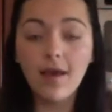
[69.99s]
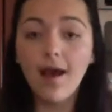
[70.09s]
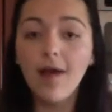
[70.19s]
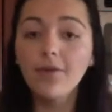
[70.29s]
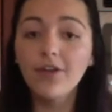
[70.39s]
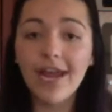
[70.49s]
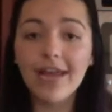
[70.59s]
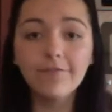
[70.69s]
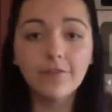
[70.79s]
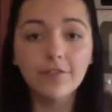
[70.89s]
When you're
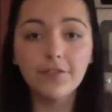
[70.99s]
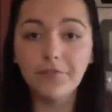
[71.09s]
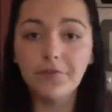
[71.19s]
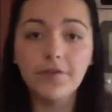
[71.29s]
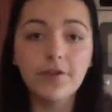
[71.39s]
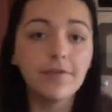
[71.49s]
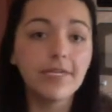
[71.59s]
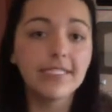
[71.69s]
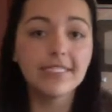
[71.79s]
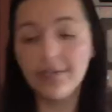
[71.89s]
adding frozen fruit, you don't
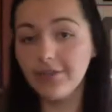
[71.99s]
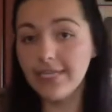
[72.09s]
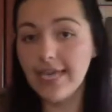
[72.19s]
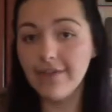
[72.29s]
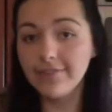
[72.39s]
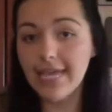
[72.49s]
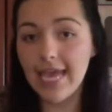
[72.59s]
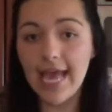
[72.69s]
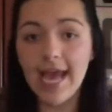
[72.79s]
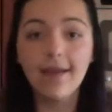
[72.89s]
necessarily have to
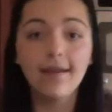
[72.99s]
add